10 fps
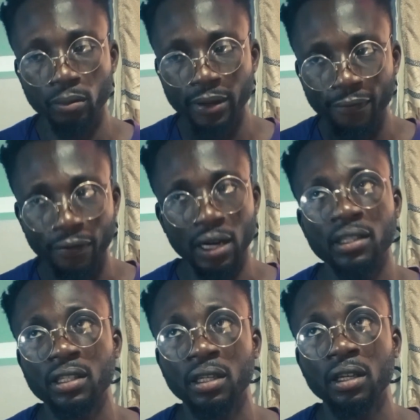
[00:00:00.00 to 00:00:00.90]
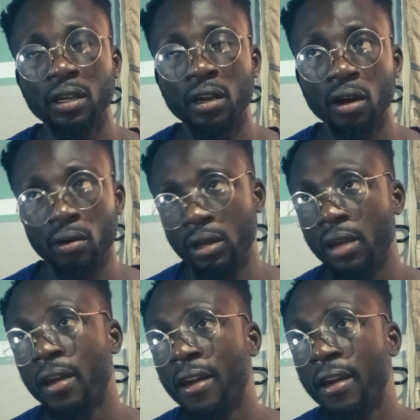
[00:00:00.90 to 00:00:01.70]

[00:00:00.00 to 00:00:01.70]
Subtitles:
to be fast. Okay,